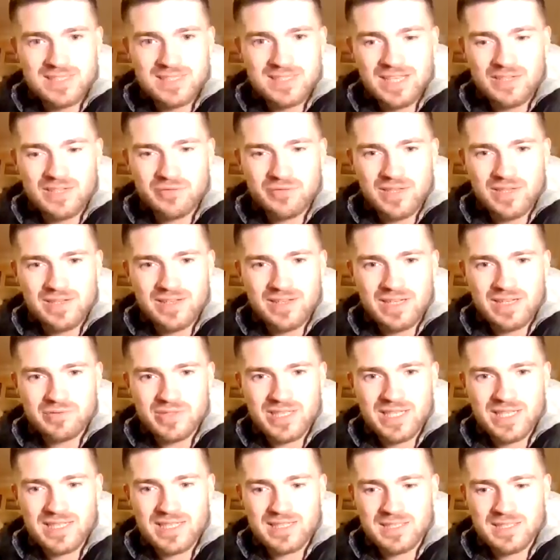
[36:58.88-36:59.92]
see that feat ever
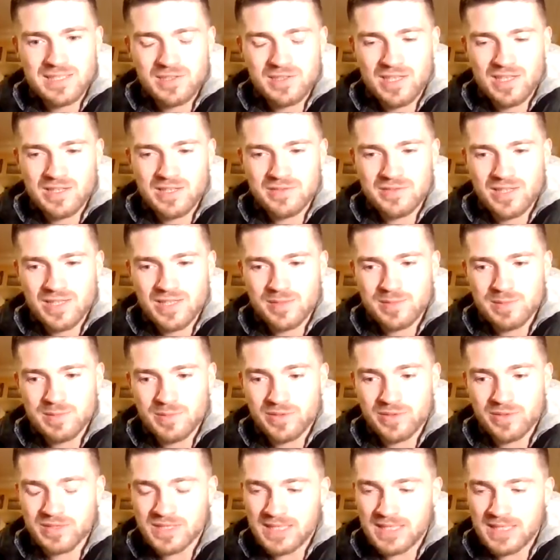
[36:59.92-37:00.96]
again in our lifetimes,
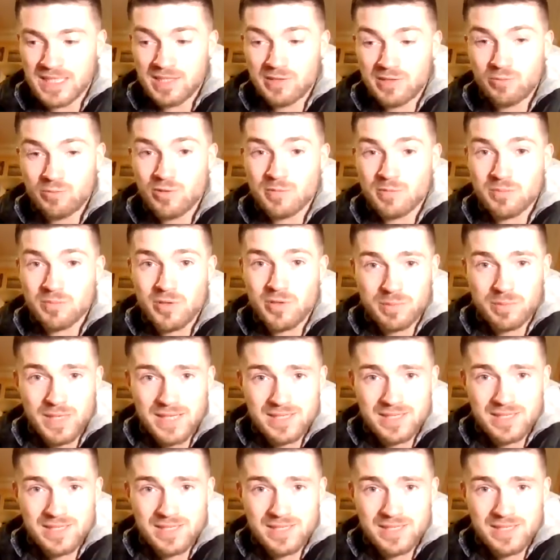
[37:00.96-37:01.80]
but wouldn't put it